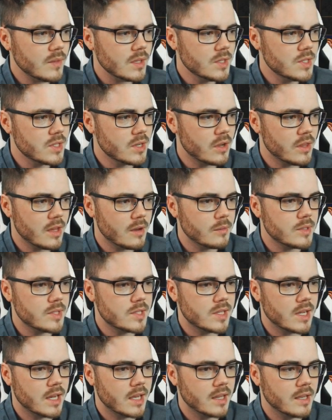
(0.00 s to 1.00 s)
So that
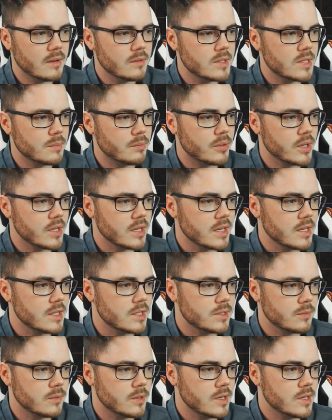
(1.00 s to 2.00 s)
was a pretty
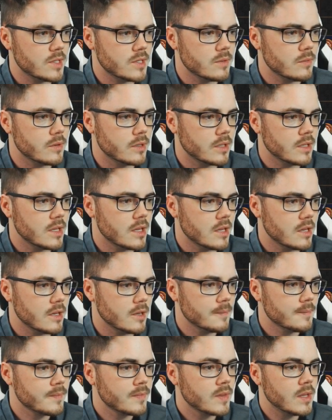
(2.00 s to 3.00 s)
easy one
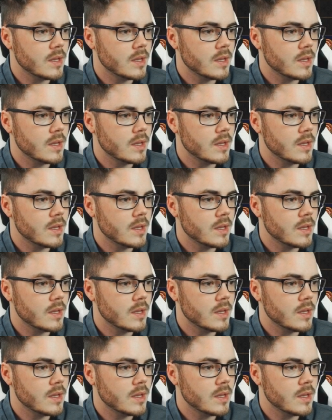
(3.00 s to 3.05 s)
here.